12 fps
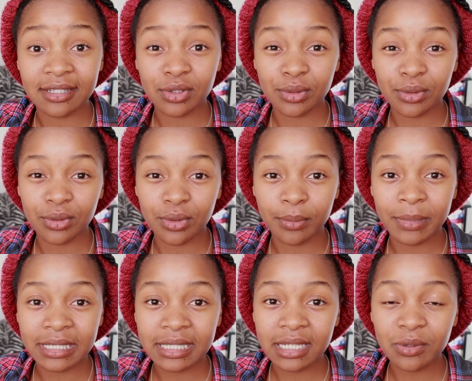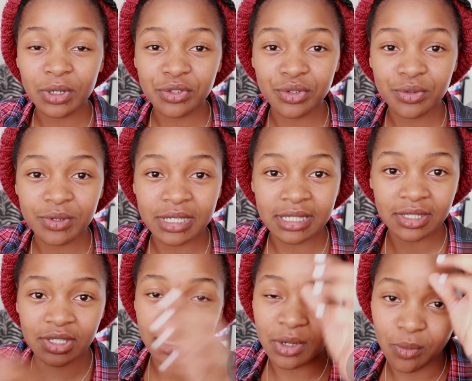So basically what you do is you
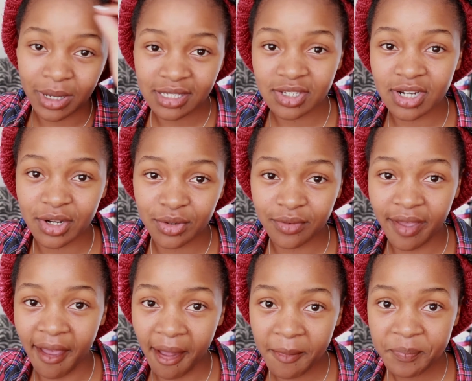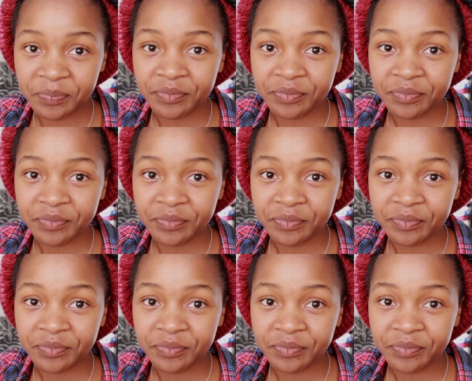take one strand of hair,